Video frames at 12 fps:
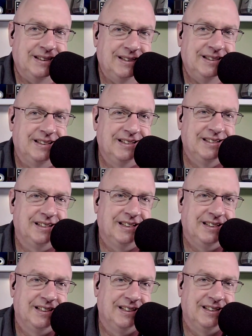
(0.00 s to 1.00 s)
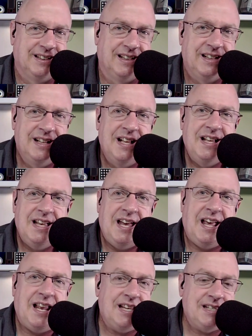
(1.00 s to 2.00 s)
and
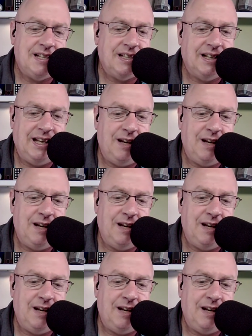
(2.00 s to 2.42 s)
I sent the lady